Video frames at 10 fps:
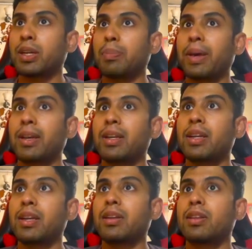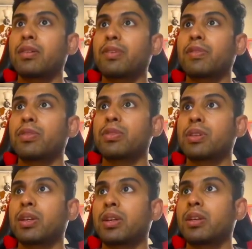and parallelly another workflow is
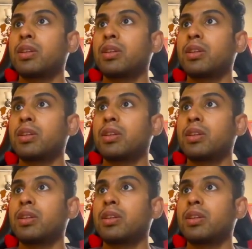running,